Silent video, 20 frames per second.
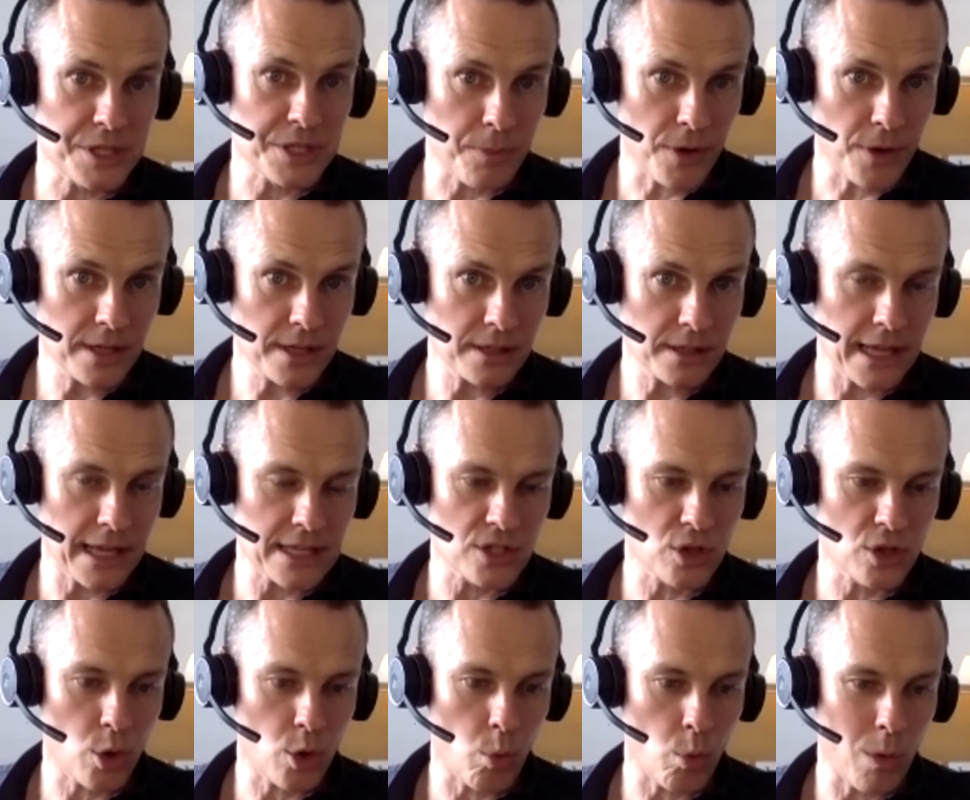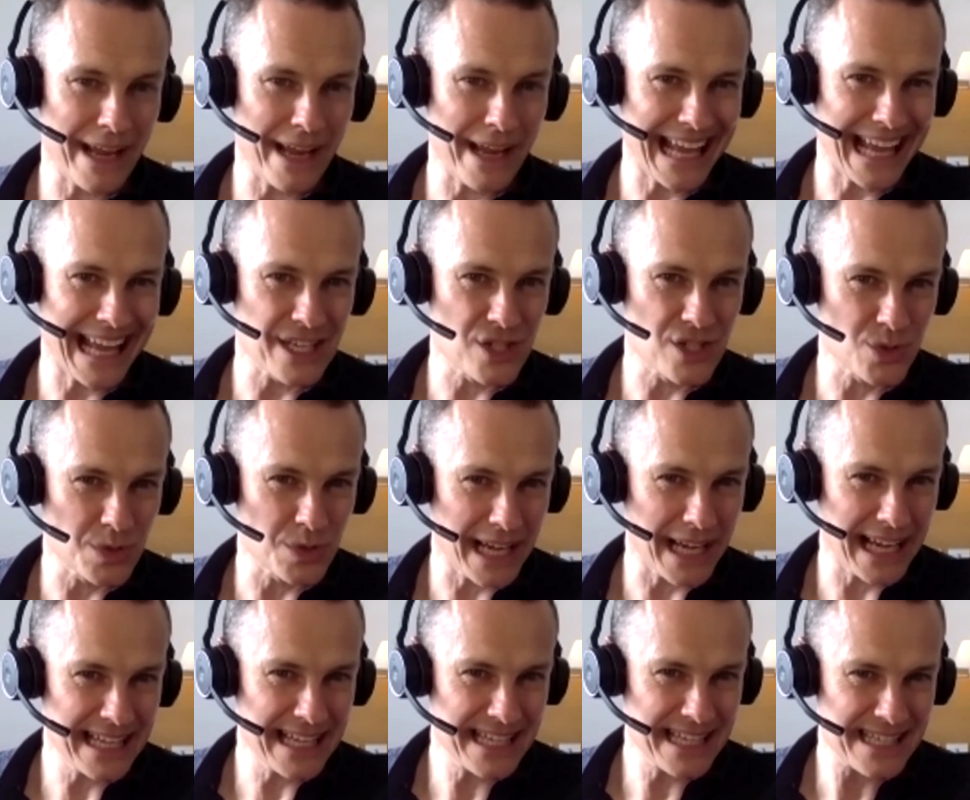sprint. It's not a week and 2
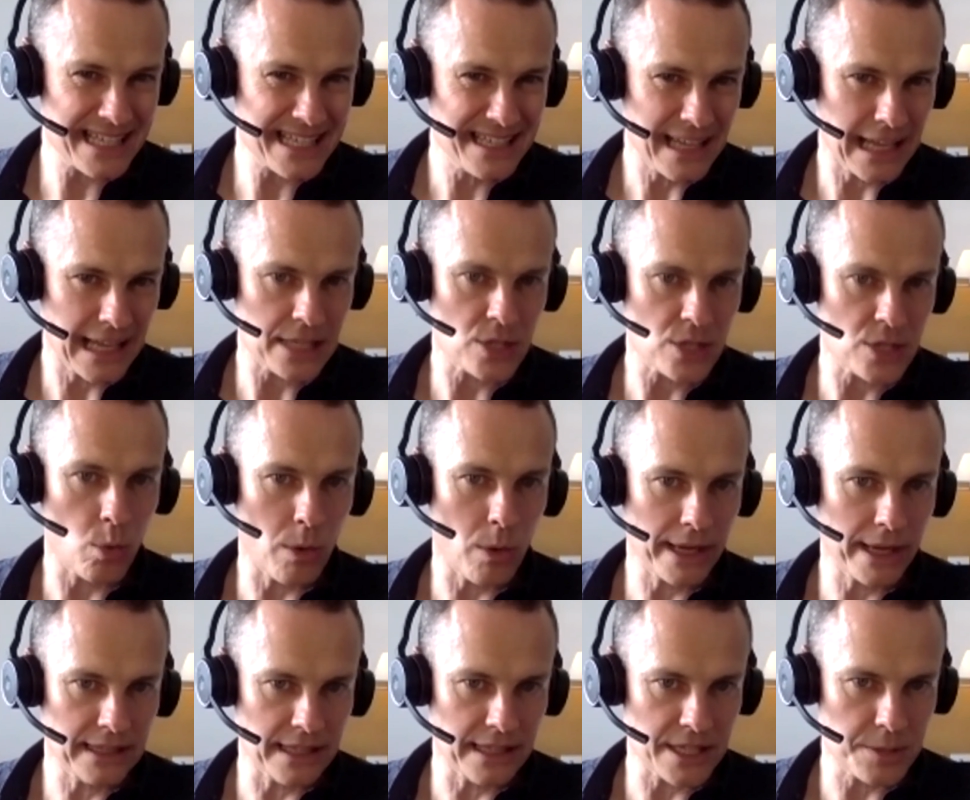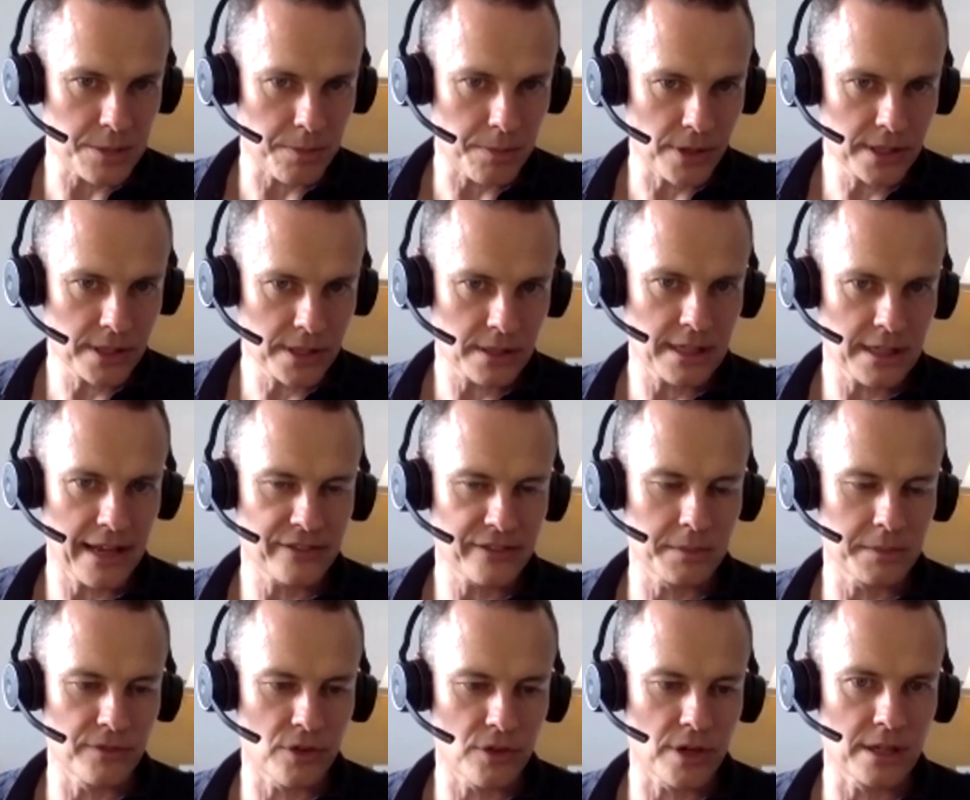days. It's a weekly sprint, and you have
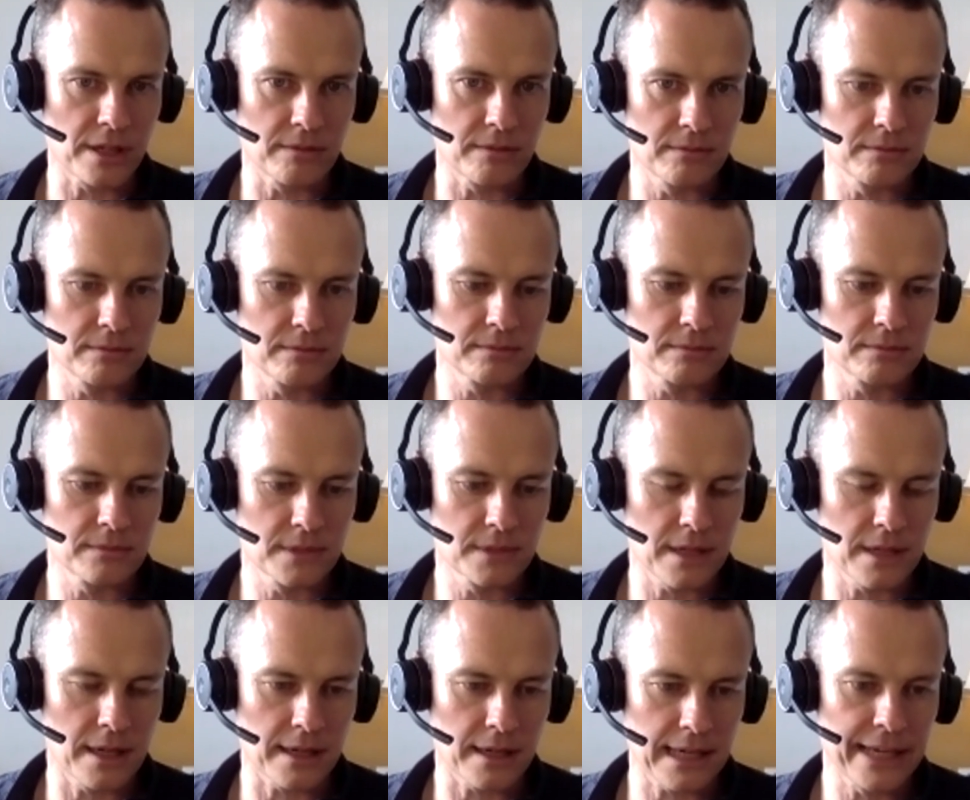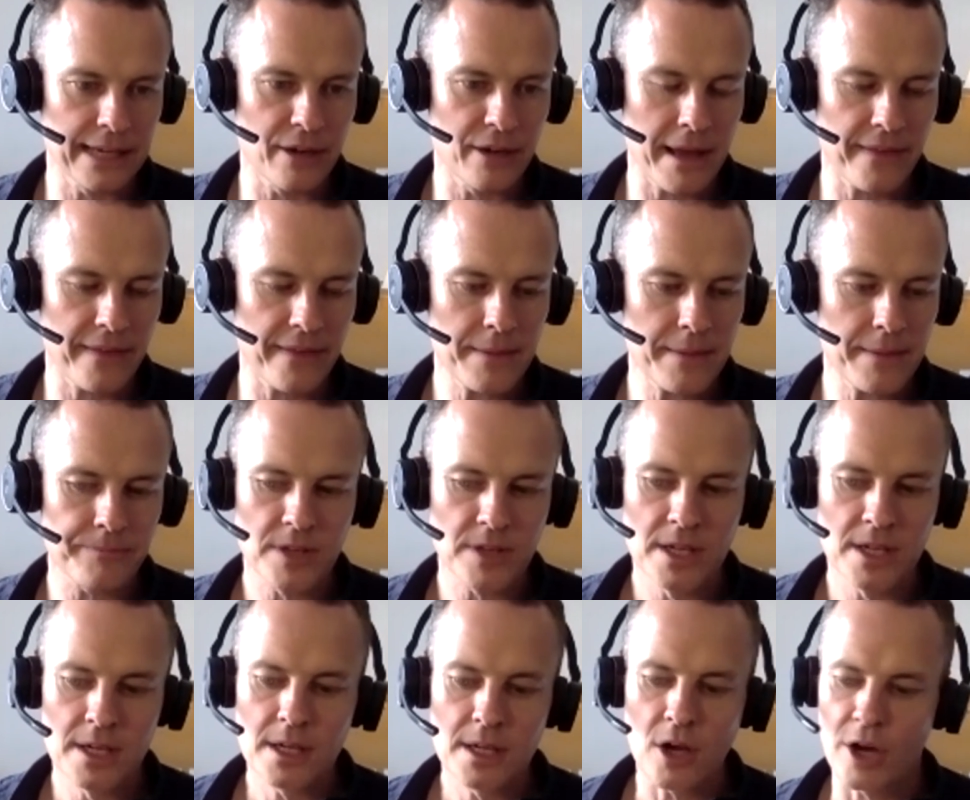to be very clear about that.
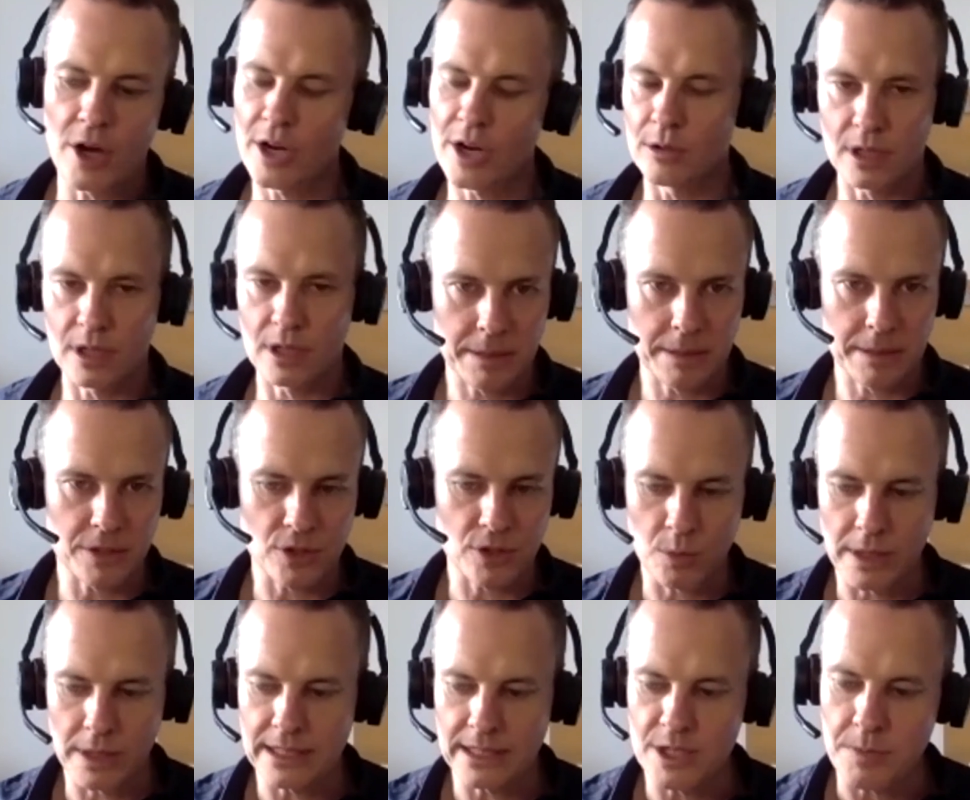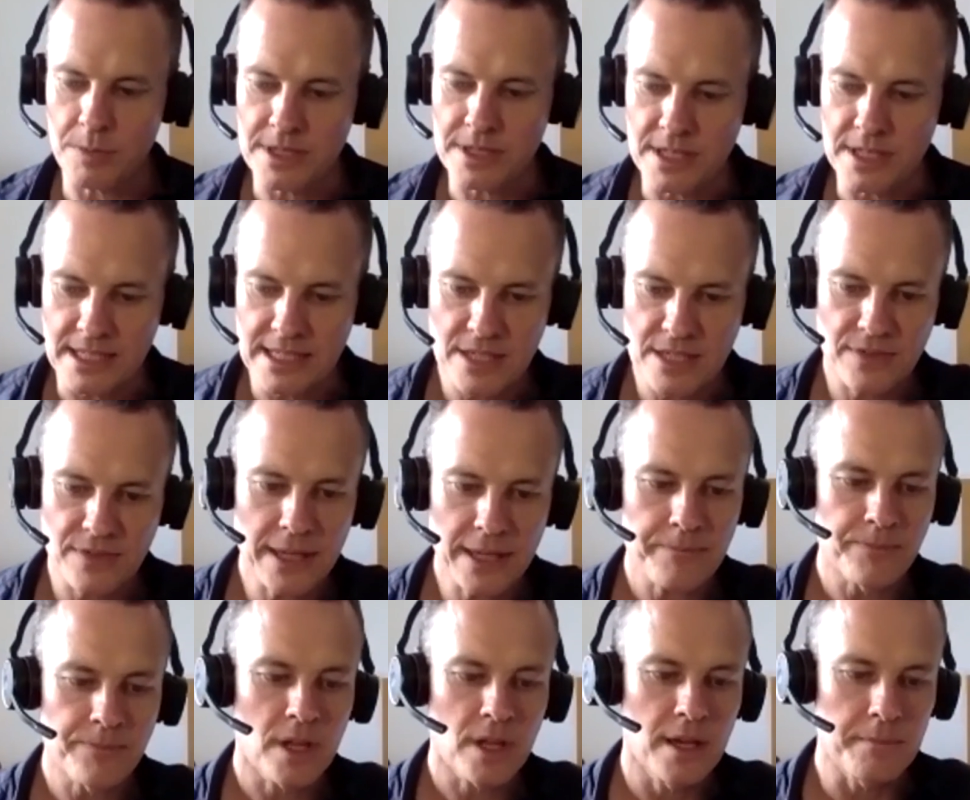I know a lot of people that do weekly sprints successfully,
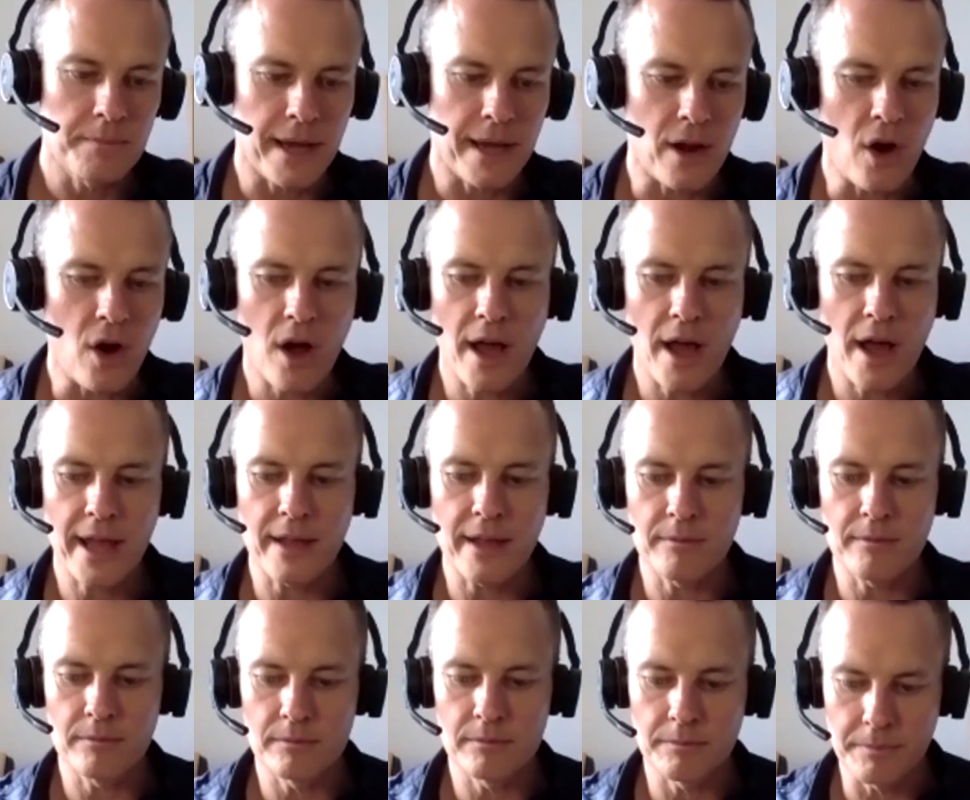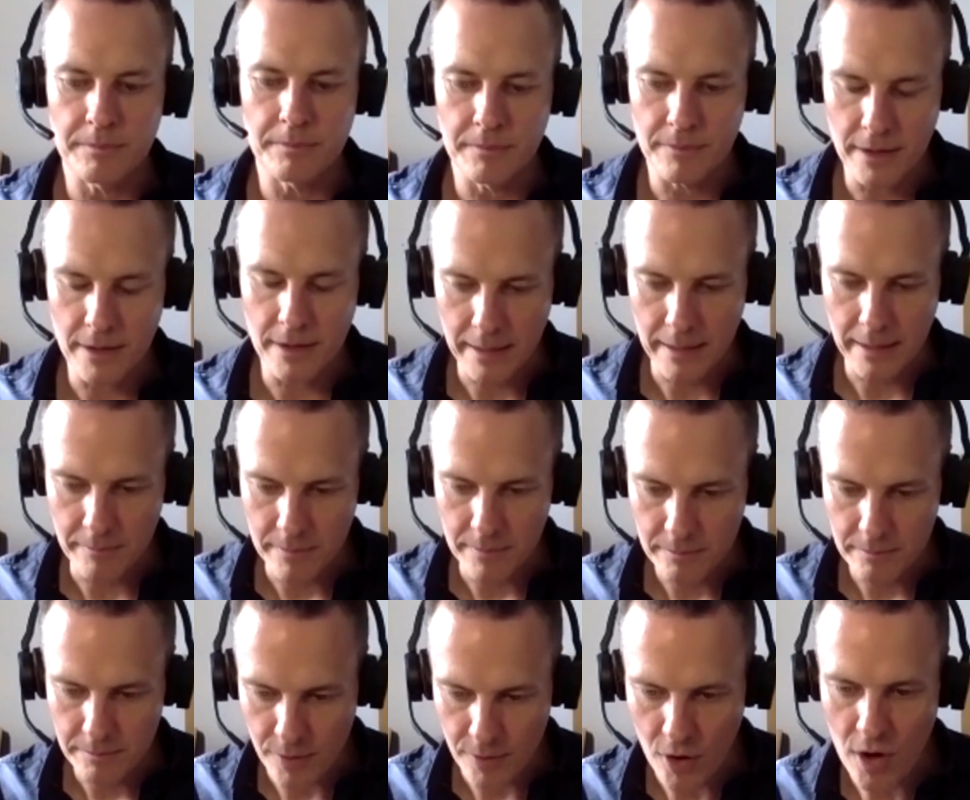but I
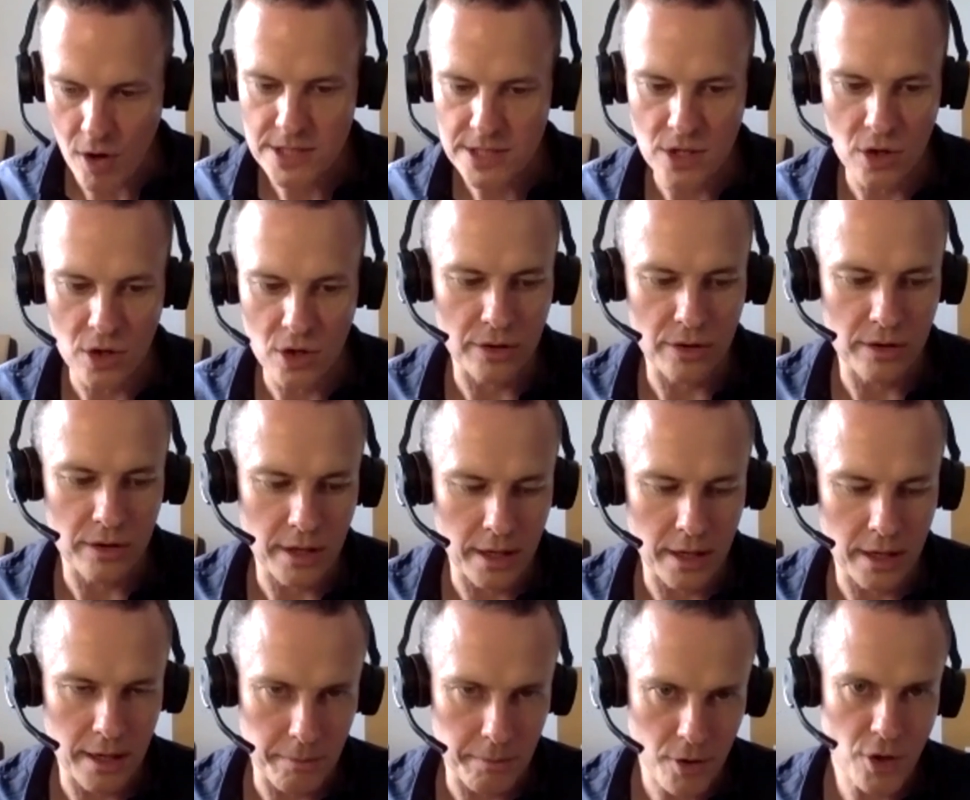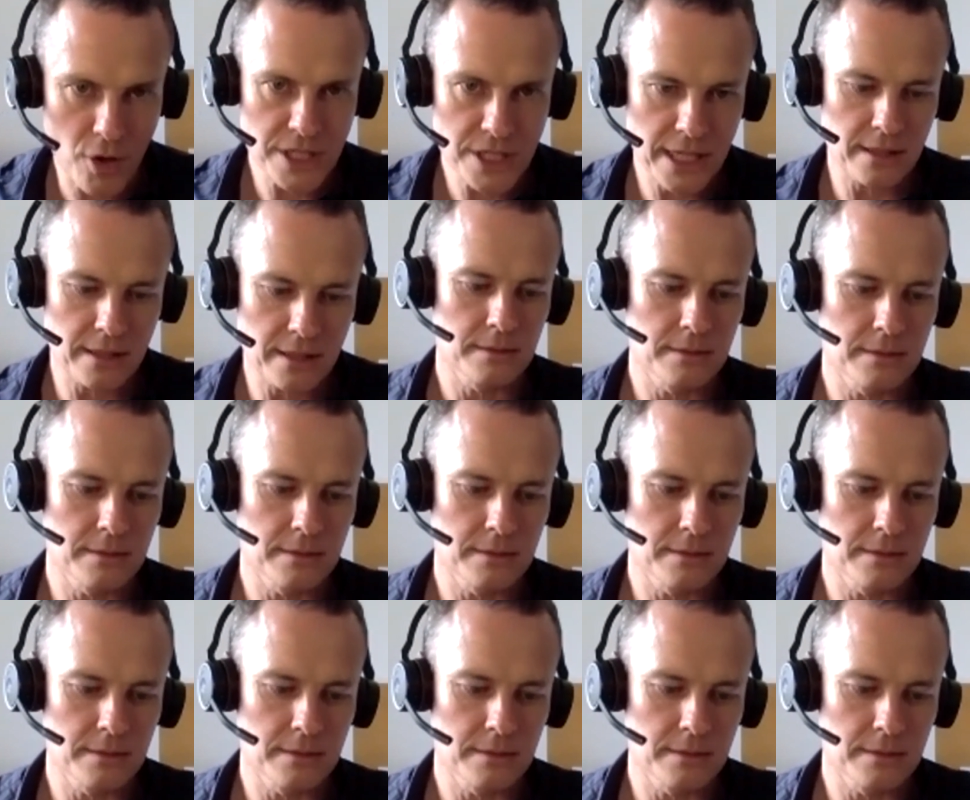price on a project